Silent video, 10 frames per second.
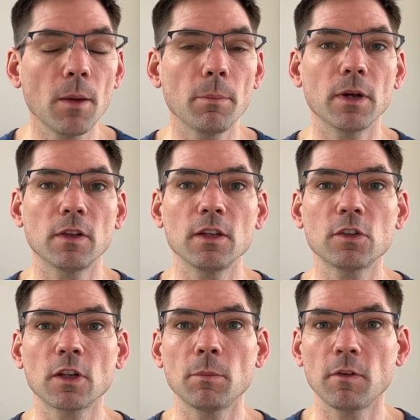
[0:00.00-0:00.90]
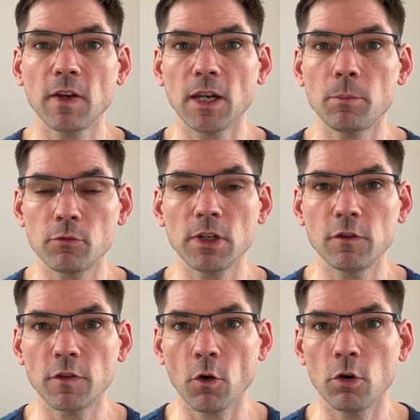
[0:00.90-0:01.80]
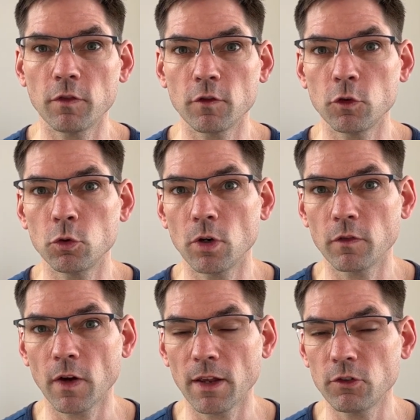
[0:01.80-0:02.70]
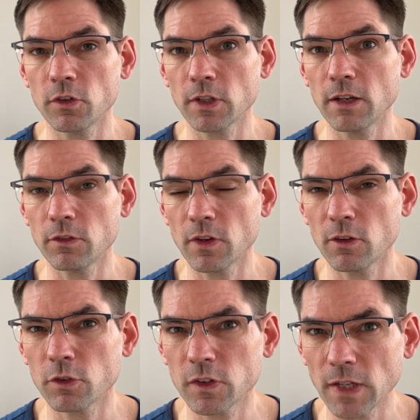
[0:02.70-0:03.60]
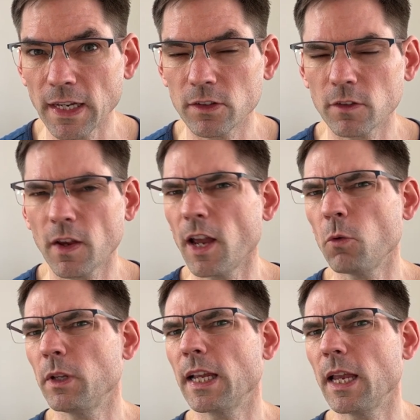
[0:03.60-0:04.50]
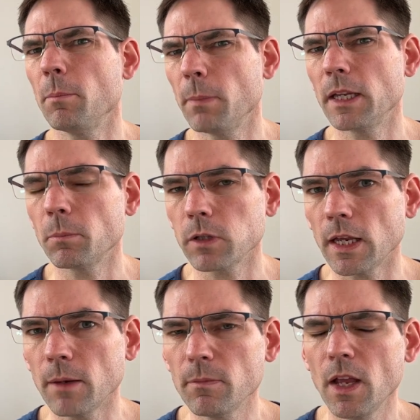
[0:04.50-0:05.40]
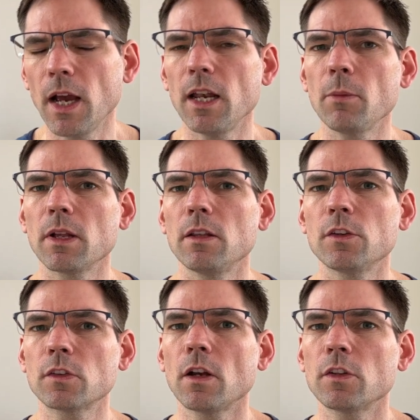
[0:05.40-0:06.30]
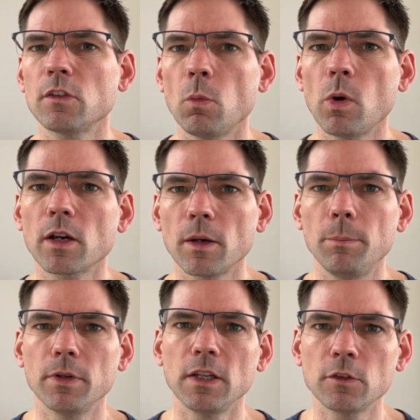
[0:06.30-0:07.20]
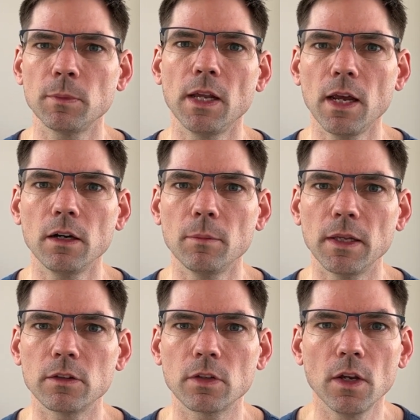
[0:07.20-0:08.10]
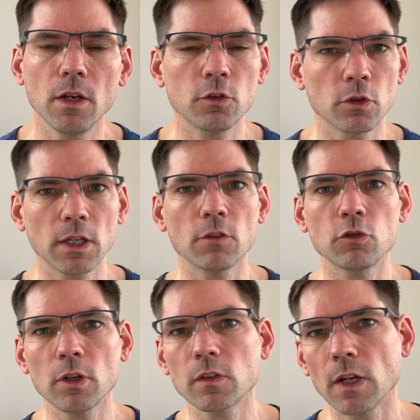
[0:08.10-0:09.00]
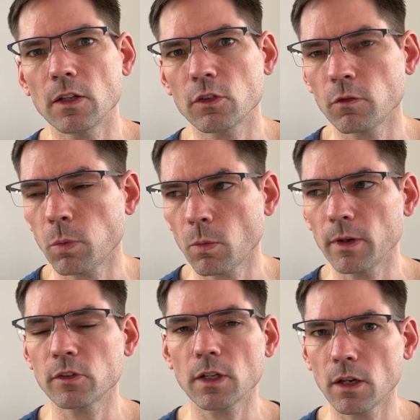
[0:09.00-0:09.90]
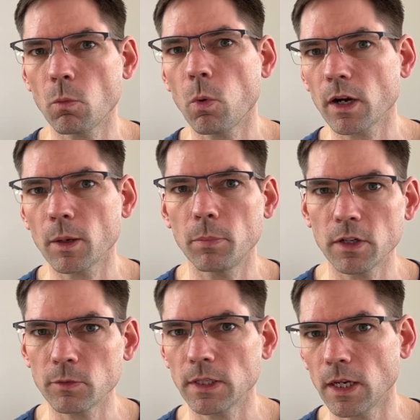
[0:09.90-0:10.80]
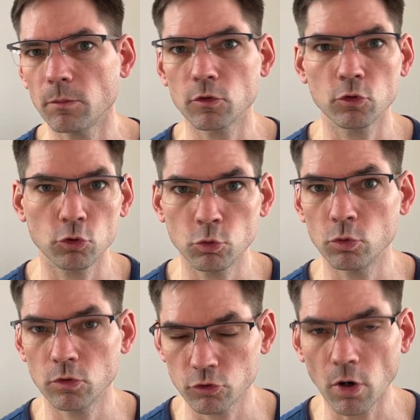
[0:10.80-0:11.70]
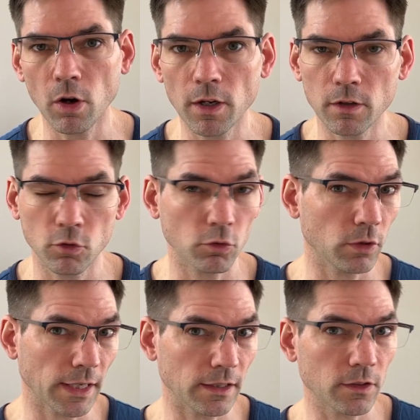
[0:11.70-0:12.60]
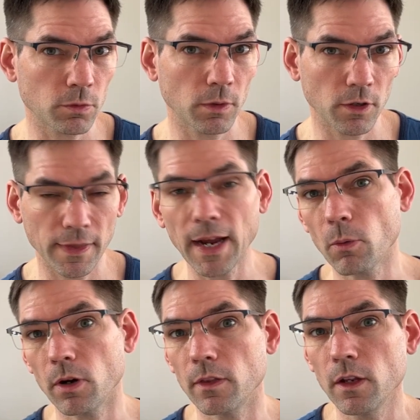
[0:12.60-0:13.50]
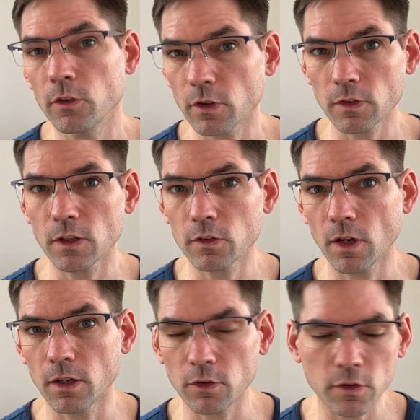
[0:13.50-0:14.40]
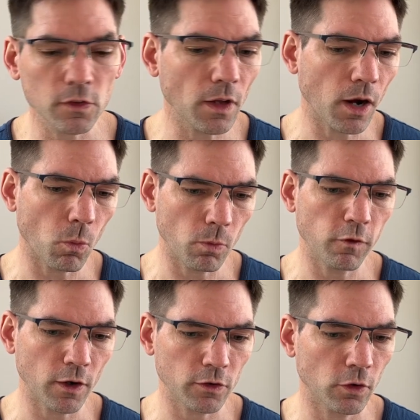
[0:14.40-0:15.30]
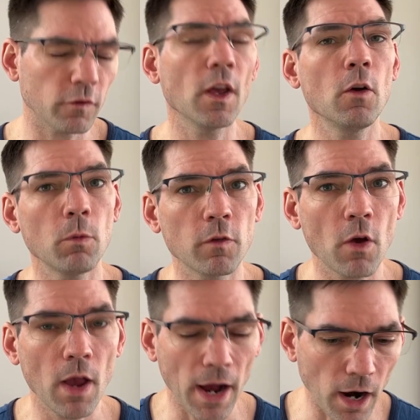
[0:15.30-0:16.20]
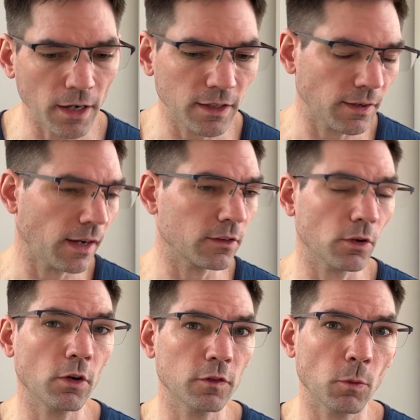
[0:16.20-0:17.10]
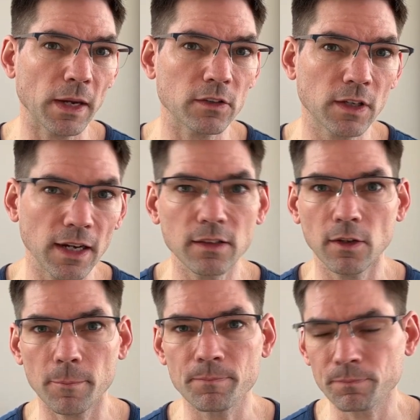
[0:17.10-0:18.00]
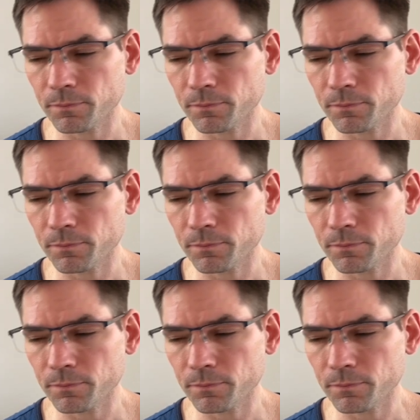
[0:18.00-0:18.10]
but this is going to be a very brief overview of just to get a general sense of how the game might play, and then we'll get discussed the worker placement element. So that gives you a sense of, well, which kind of worker placement games do you enjoy? Do you like this one or that one? So let's get started. Let's start first off with Architects of the West Kingdom.